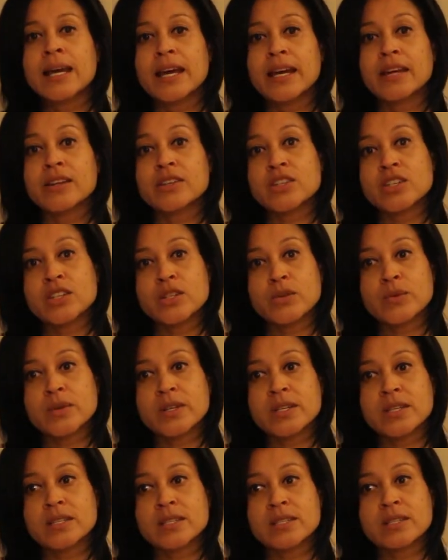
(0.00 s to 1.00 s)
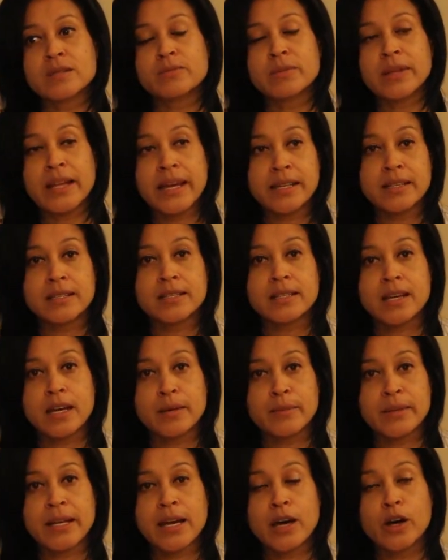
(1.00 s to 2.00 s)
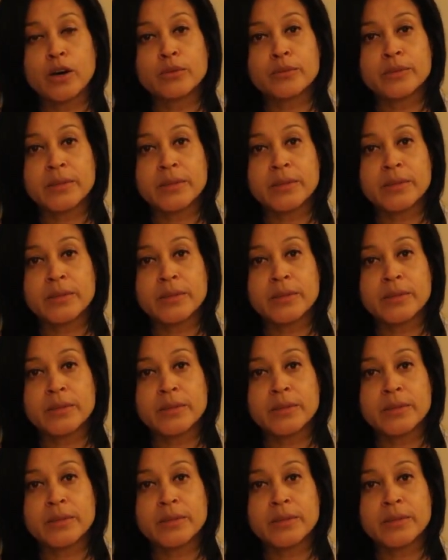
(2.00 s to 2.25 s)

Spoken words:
and she was planning to come and help